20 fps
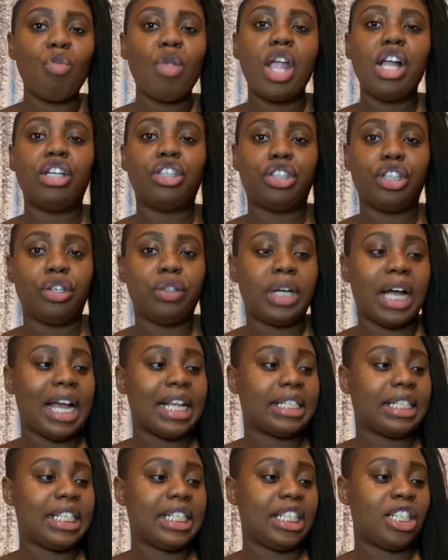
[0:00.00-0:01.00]
So,
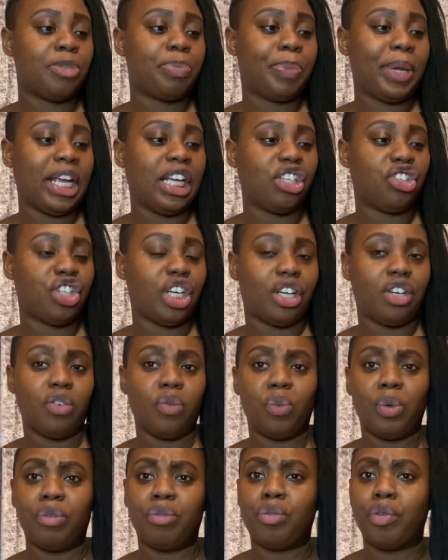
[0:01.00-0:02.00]
guys, this is pink gin
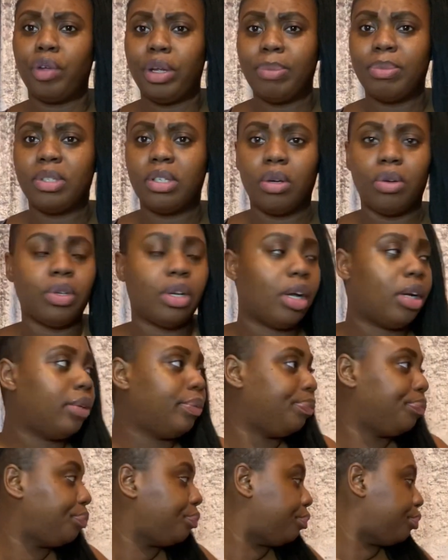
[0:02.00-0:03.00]
with cream soda.
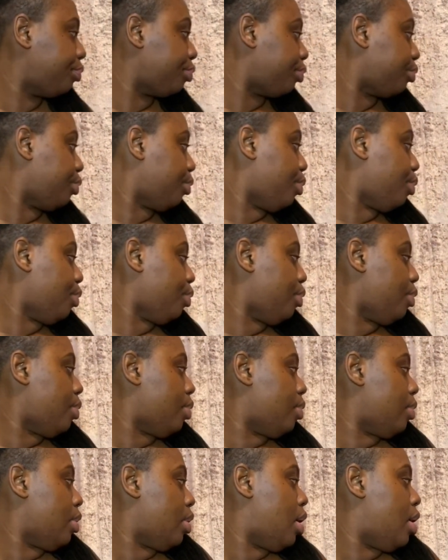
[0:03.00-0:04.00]

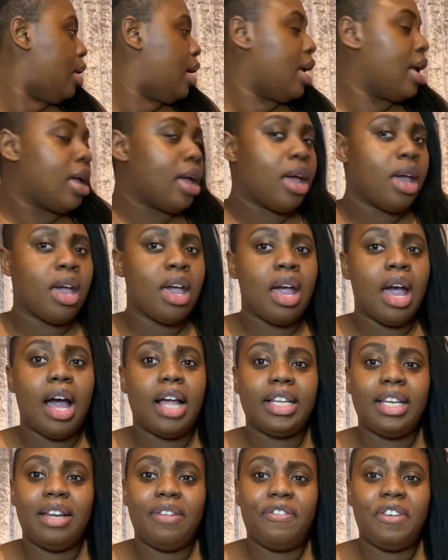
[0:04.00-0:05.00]
I
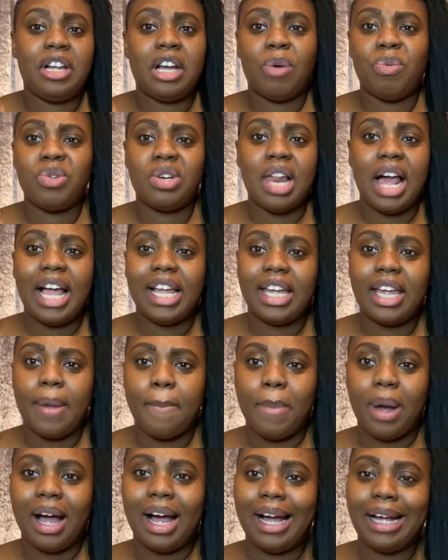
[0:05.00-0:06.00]
didn't think I would like it,
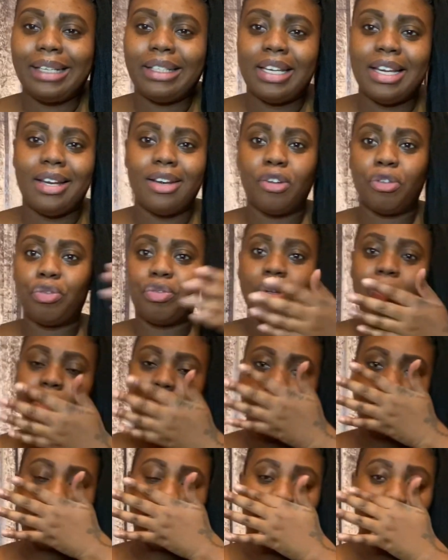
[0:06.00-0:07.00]
but I actually love cream
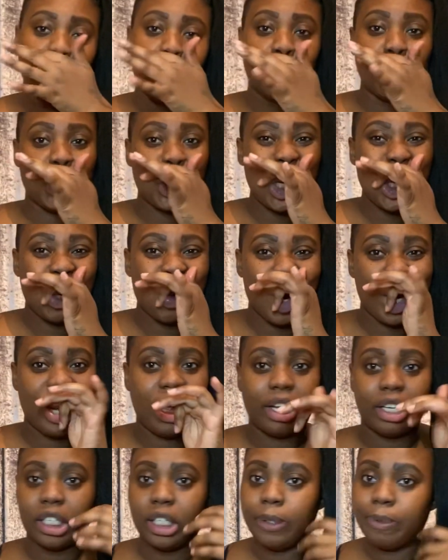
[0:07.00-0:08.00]
soda, so it tastes quite
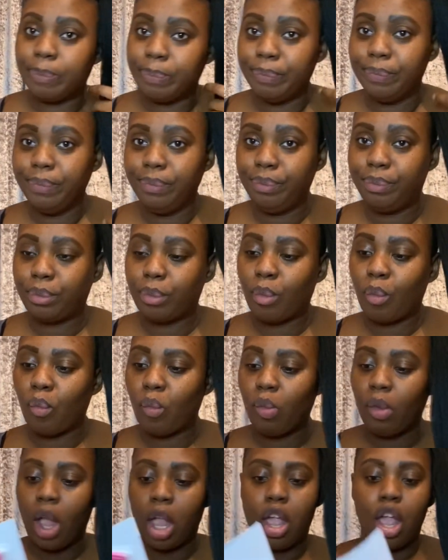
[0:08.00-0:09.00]
nice.
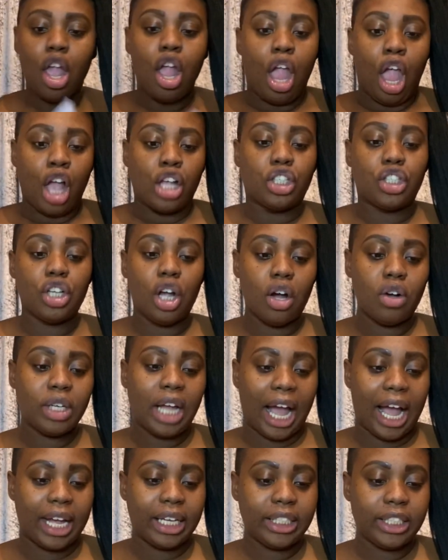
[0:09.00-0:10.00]
So,
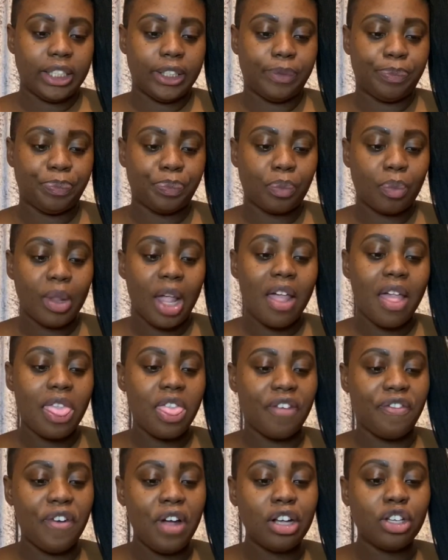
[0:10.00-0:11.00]
guys,
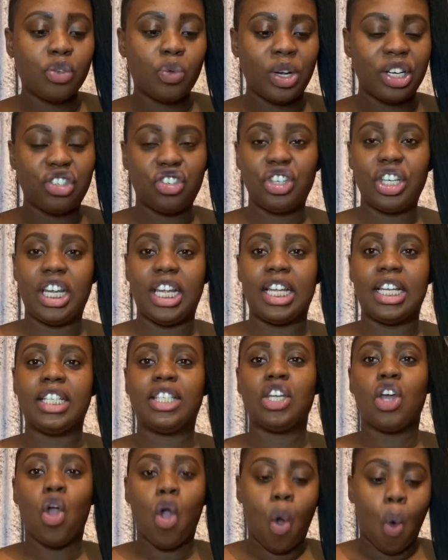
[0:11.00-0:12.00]
the first question
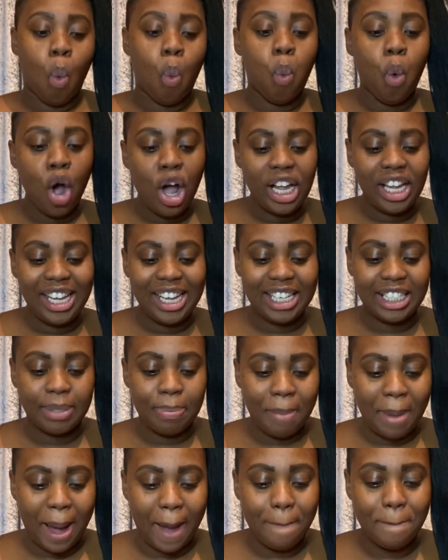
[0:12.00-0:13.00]
is, what is
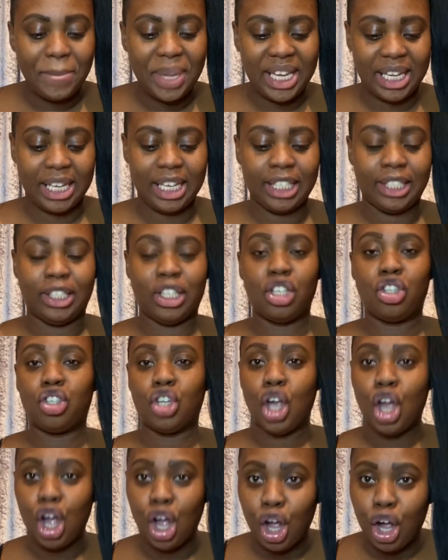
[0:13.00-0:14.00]
my biggest
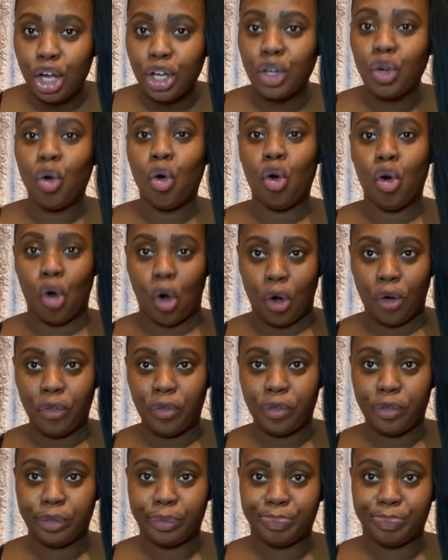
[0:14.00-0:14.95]
turn off